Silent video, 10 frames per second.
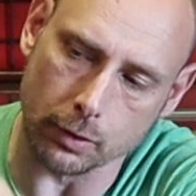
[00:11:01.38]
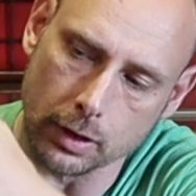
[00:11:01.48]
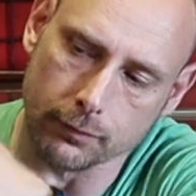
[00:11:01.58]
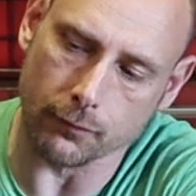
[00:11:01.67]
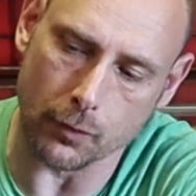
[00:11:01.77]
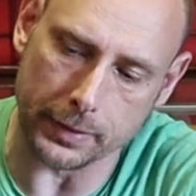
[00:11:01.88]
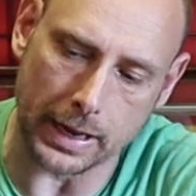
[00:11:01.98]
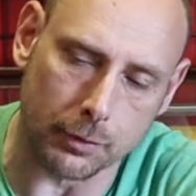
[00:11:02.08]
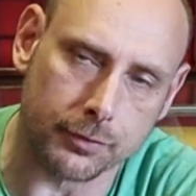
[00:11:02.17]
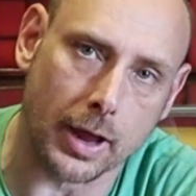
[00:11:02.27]
or whatever from
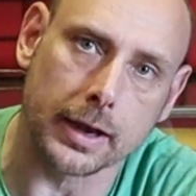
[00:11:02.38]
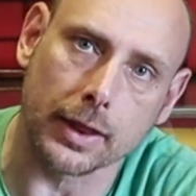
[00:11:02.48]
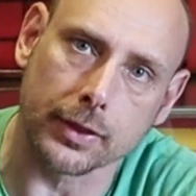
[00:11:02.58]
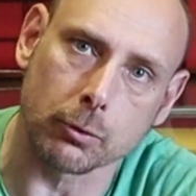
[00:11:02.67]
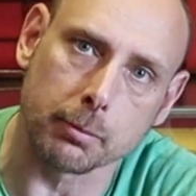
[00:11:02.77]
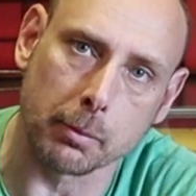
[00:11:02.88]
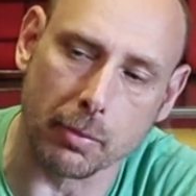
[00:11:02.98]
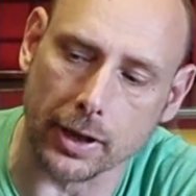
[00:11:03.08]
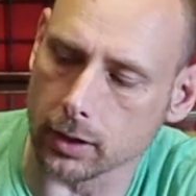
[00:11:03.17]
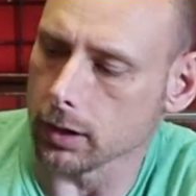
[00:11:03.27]
the outside. I think would have been
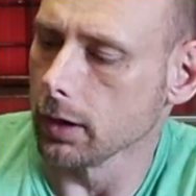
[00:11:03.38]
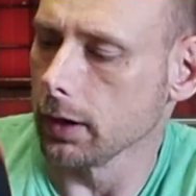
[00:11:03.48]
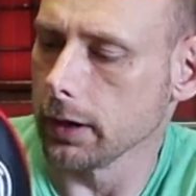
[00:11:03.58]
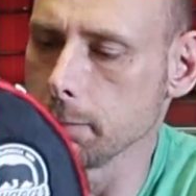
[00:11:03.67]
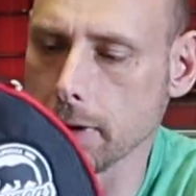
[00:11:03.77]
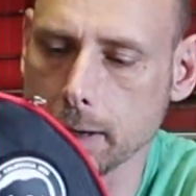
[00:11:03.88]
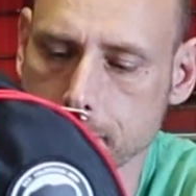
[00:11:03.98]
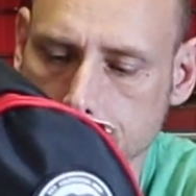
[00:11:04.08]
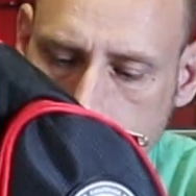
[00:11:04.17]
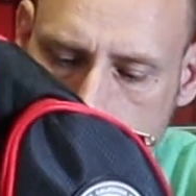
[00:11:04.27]
better, in my
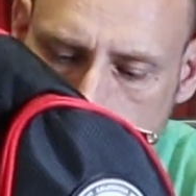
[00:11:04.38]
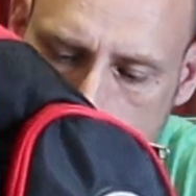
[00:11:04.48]
opinion.